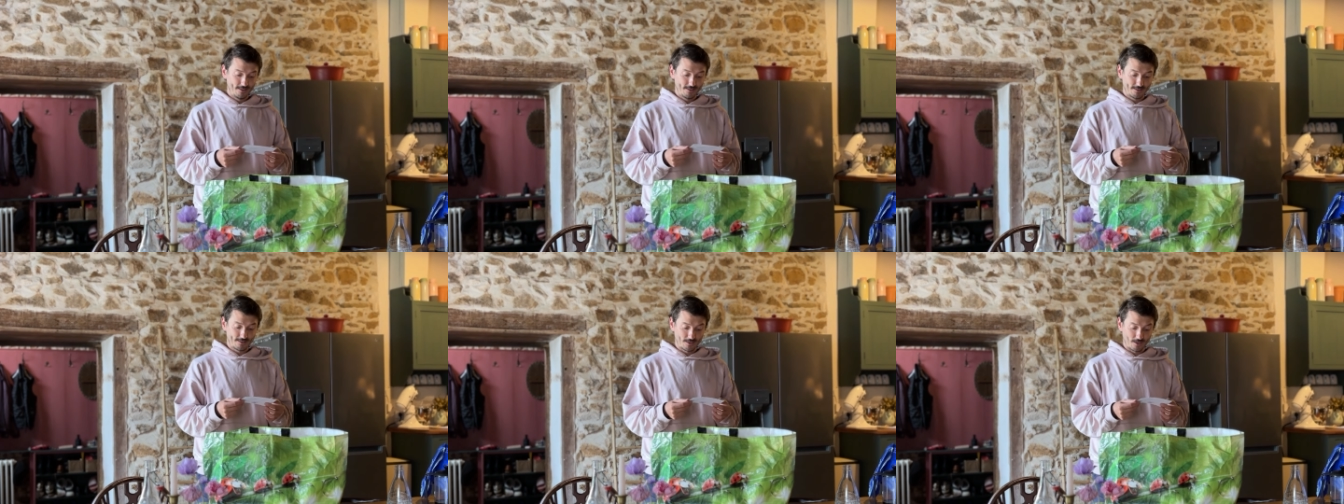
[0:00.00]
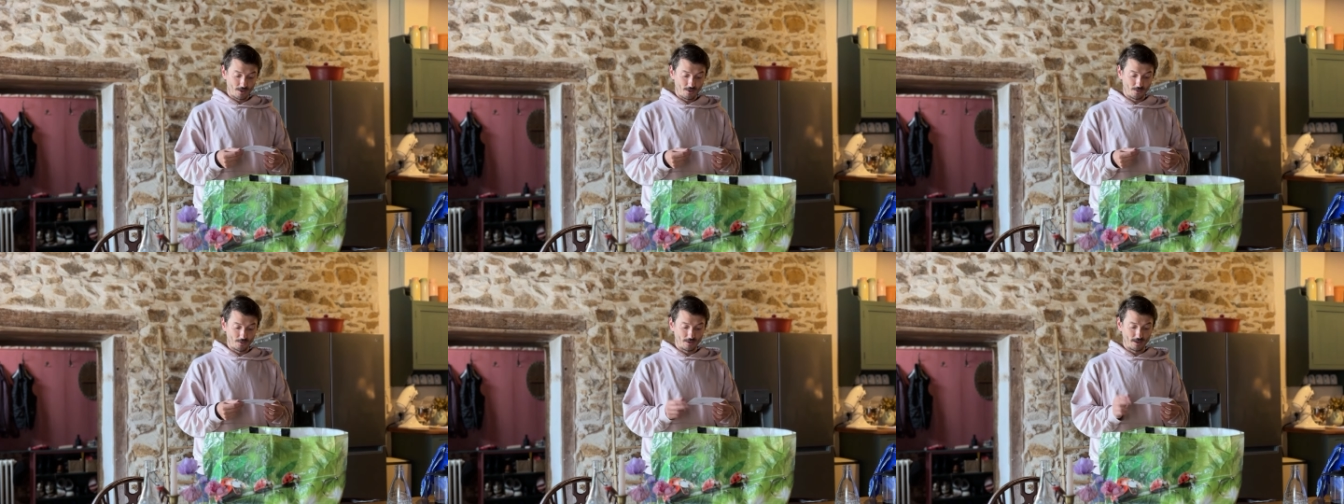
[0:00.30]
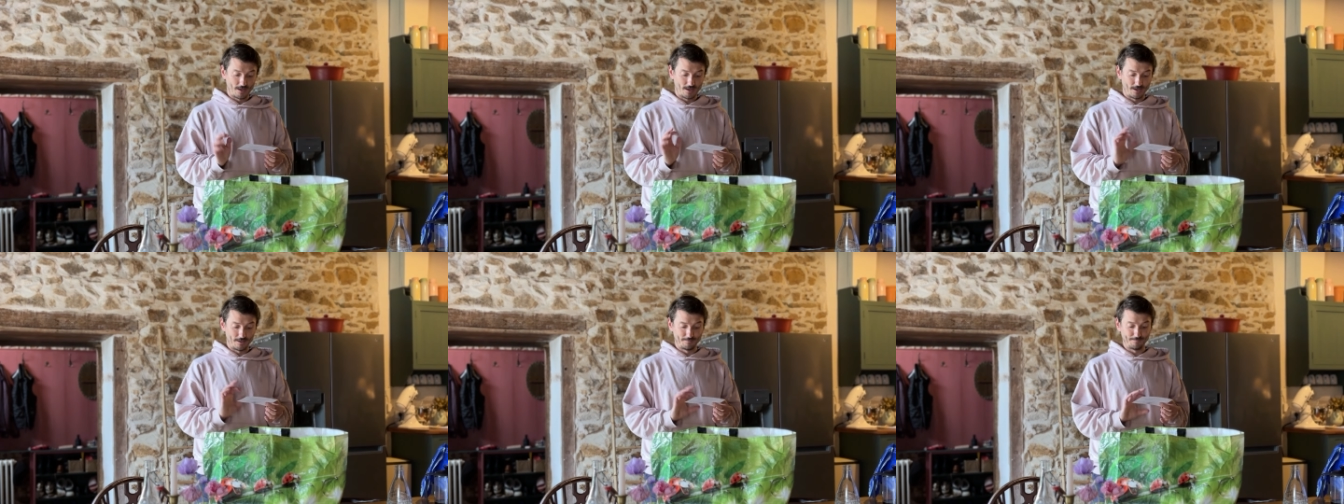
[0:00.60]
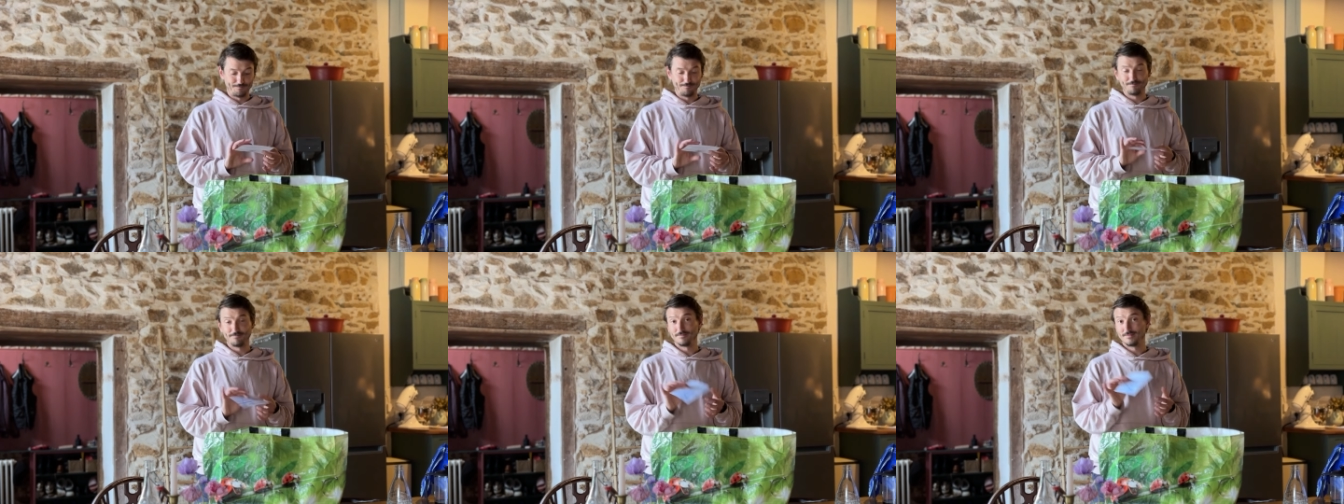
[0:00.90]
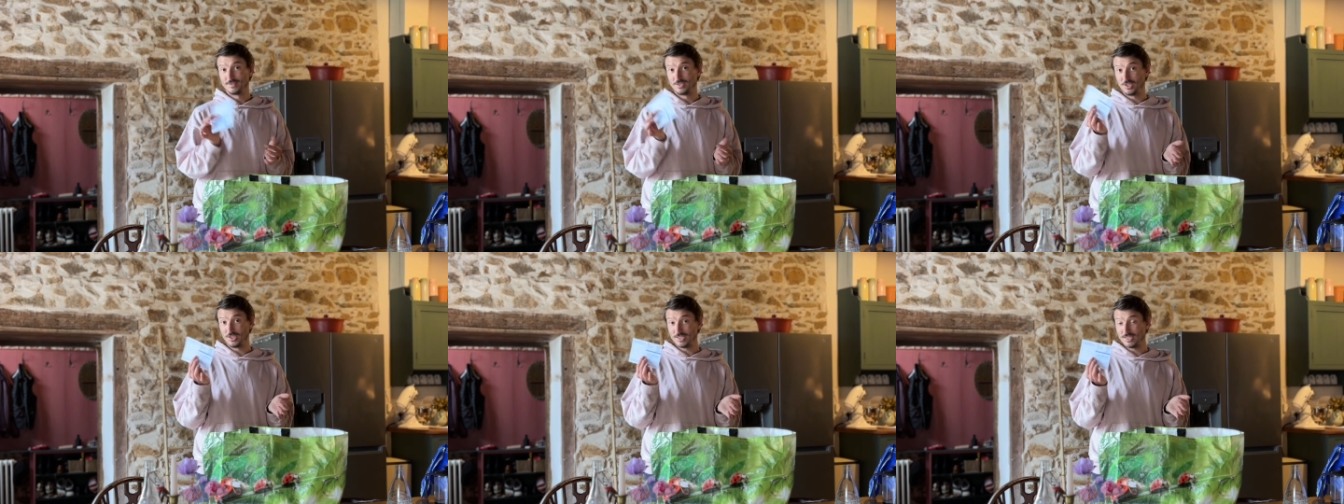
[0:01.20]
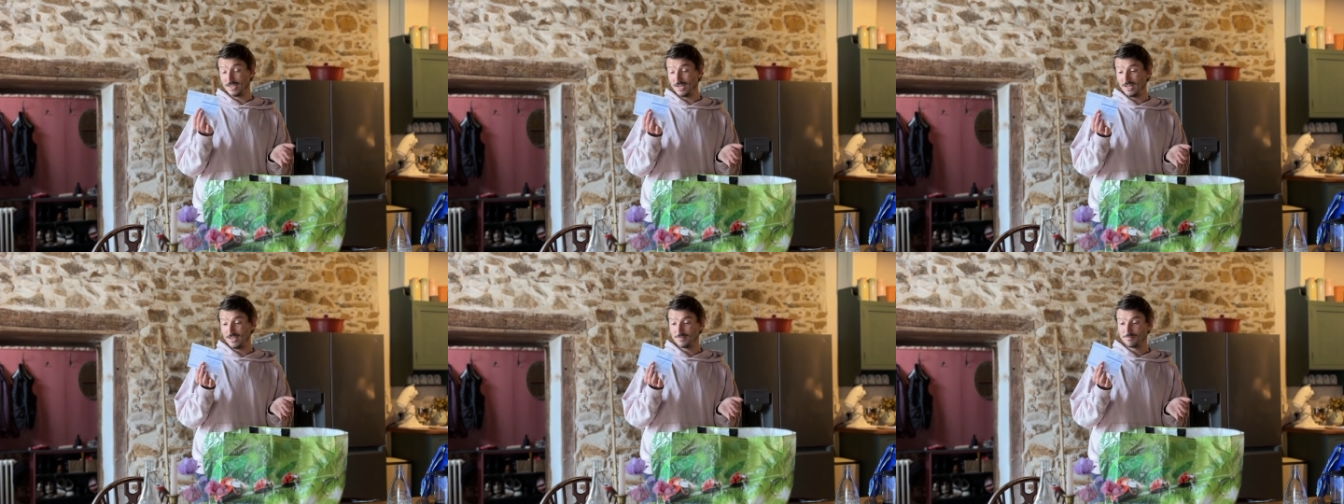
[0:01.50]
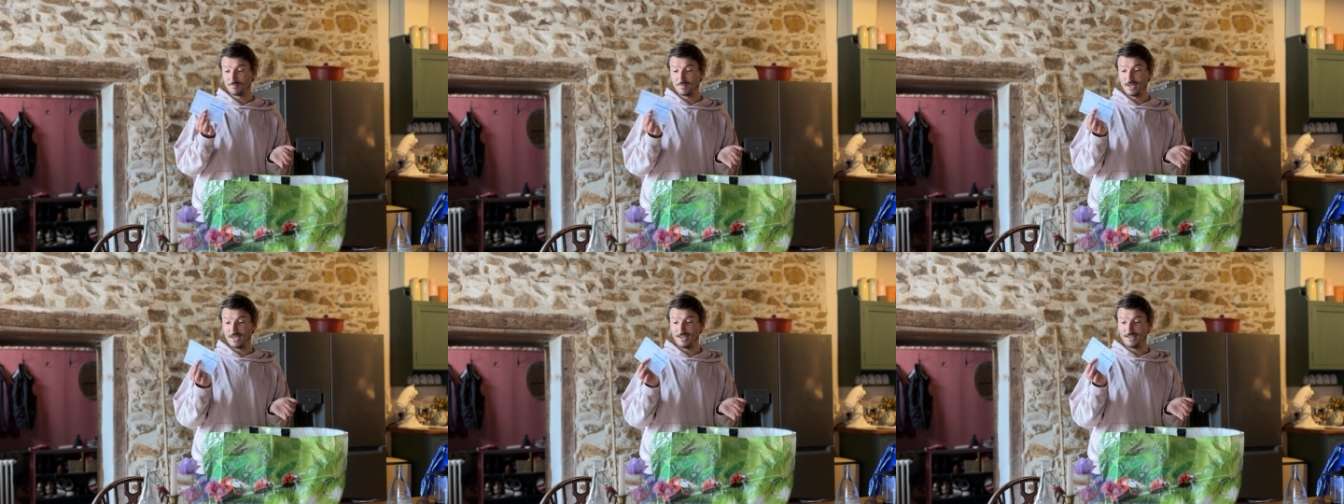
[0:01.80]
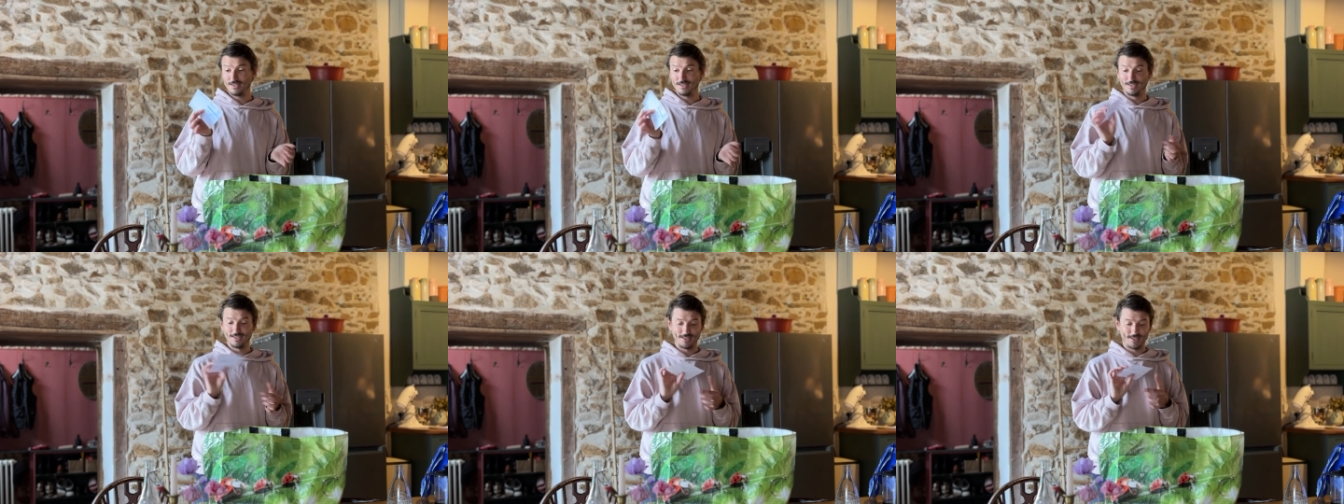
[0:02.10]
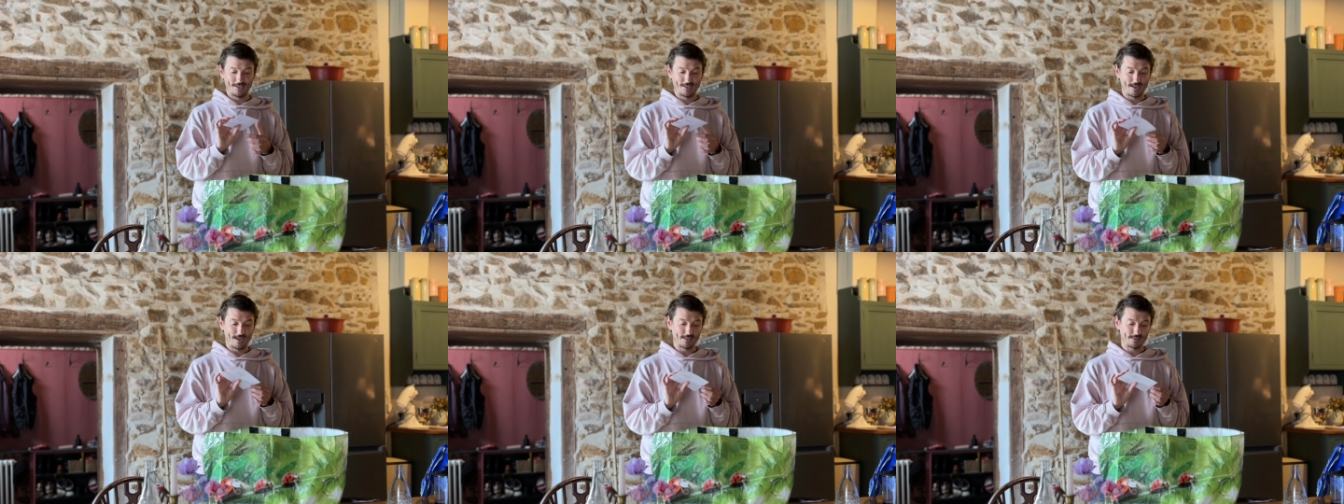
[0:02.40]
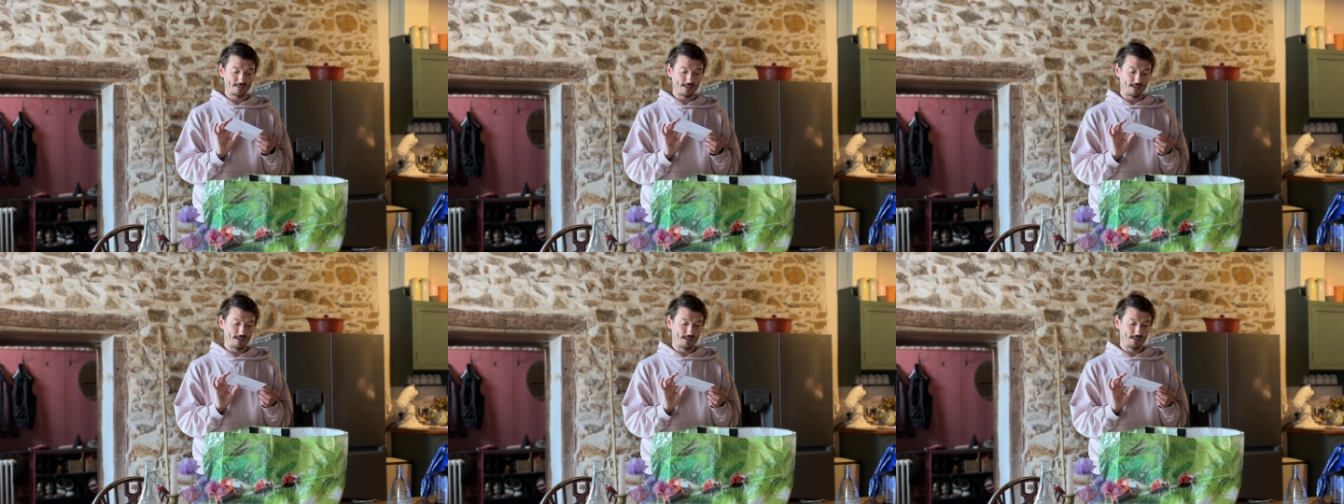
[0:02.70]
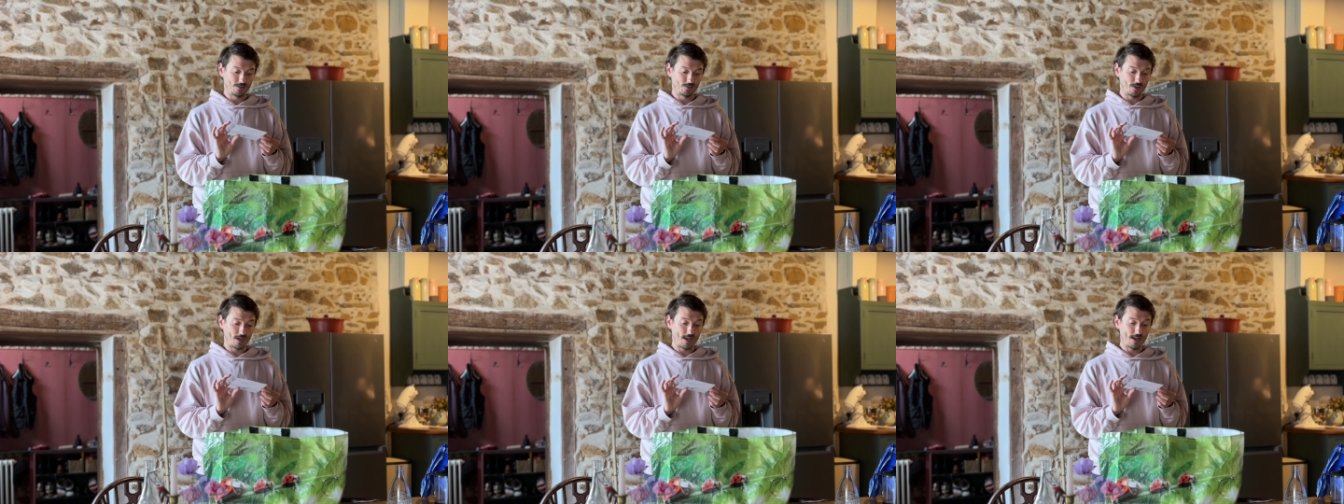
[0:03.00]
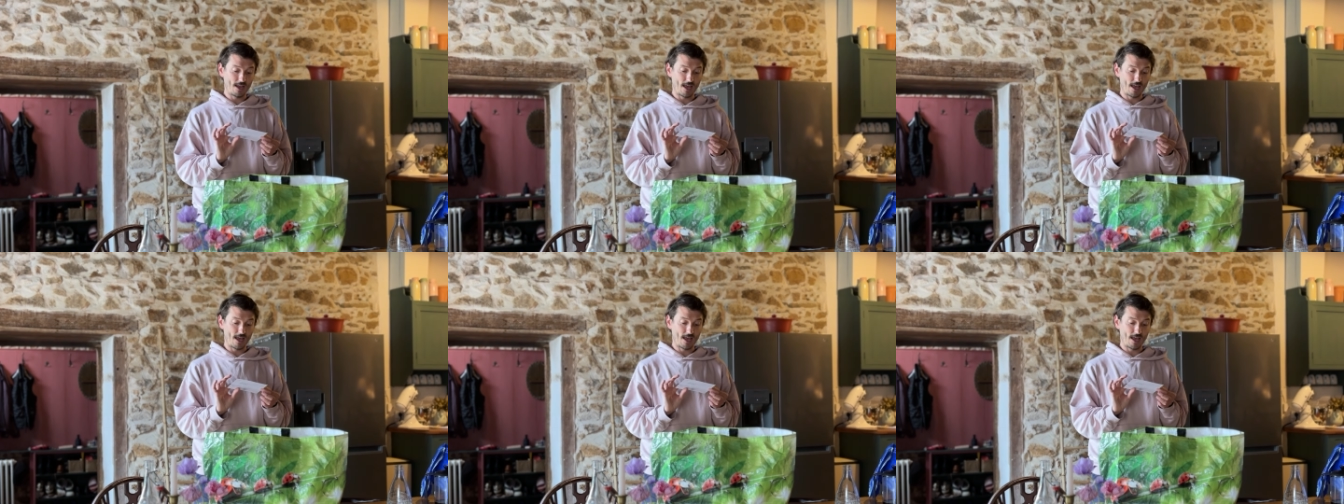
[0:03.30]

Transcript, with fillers: So um, just got my little carte Electoral